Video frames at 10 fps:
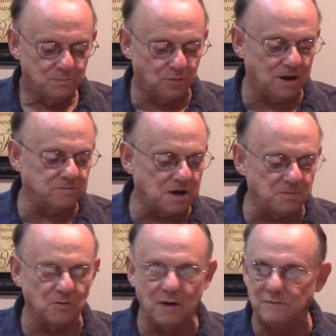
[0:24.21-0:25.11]
boy, I'm
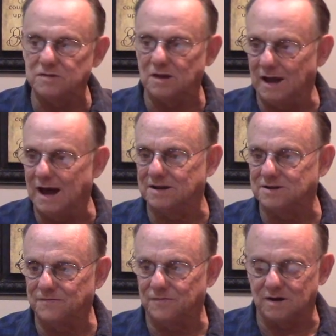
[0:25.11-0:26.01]
coming away with a lot of
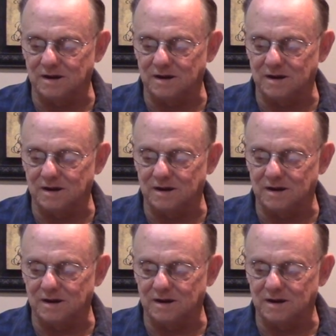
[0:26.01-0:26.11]
different